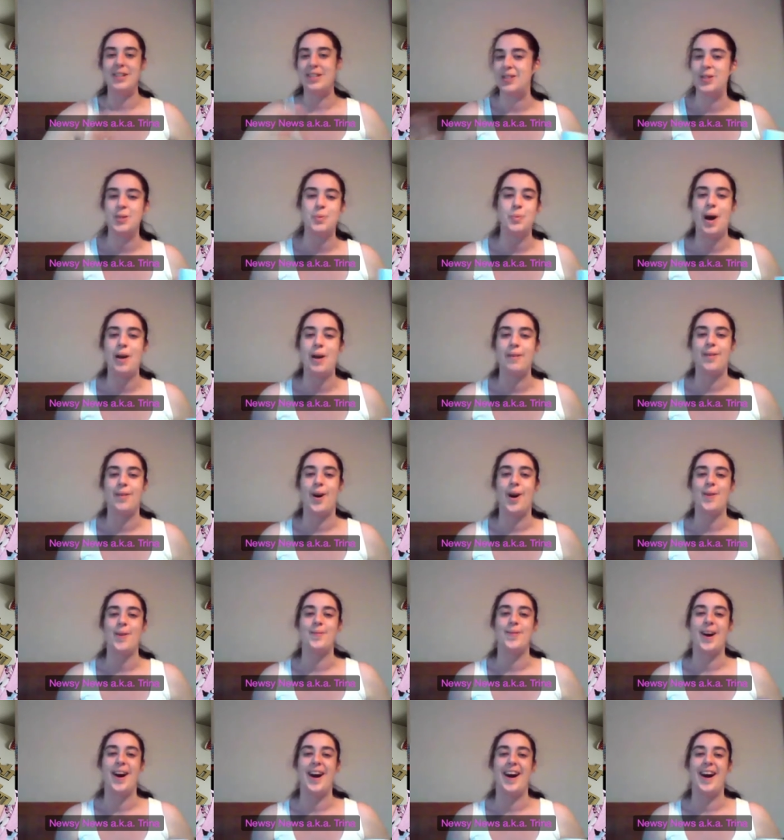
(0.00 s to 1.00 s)
this is where
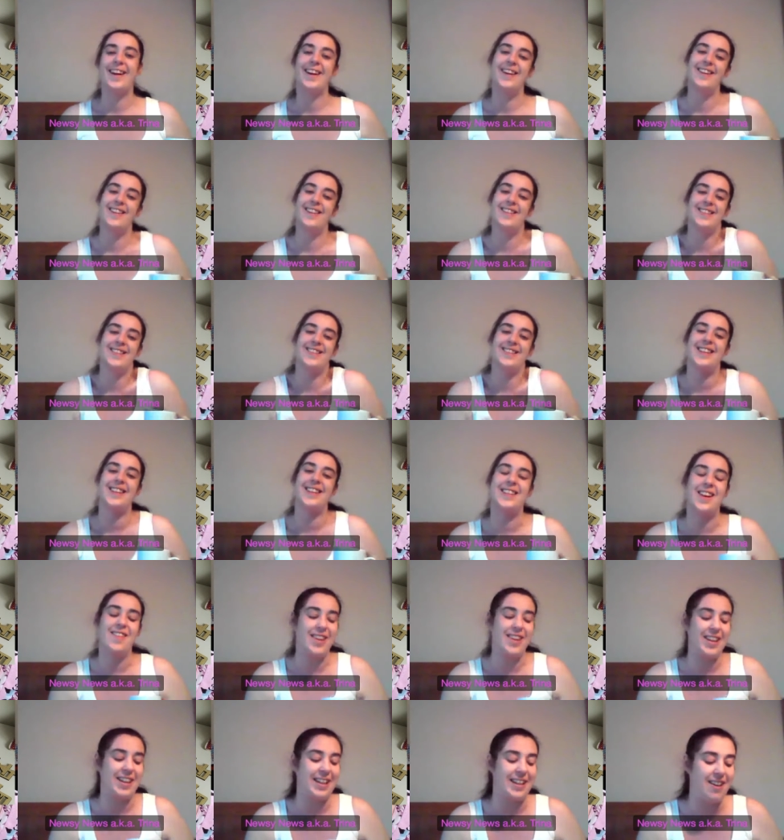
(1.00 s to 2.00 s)
I work. And I just
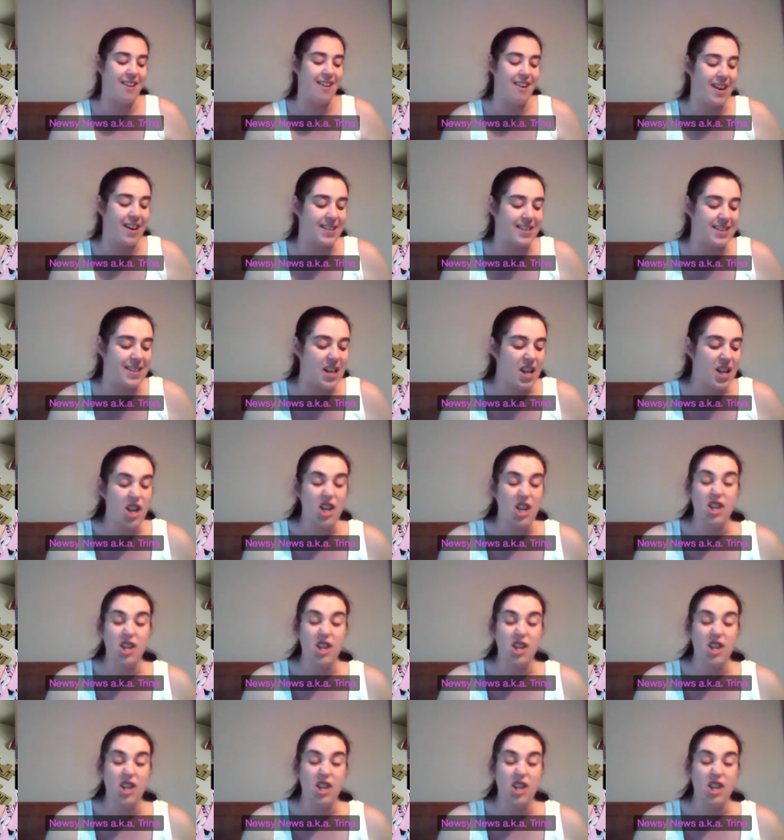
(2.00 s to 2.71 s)
think they're really nice